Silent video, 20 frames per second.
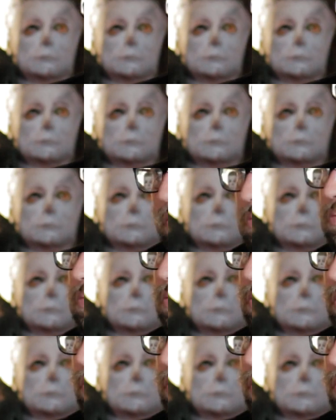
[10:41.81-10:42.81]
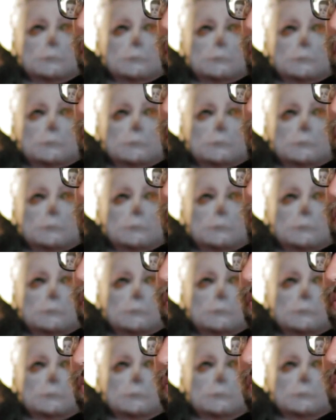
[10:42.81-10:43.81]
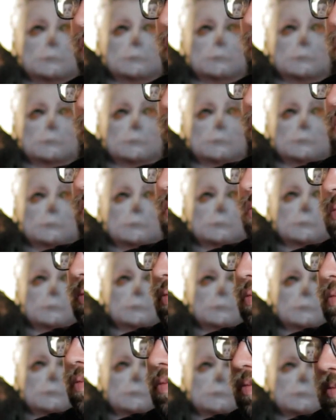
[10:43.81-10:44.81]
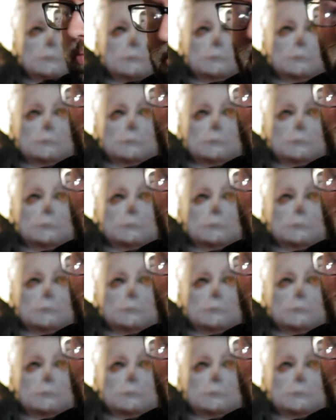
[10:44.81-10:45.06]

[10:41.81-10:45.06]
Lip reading: [no speech]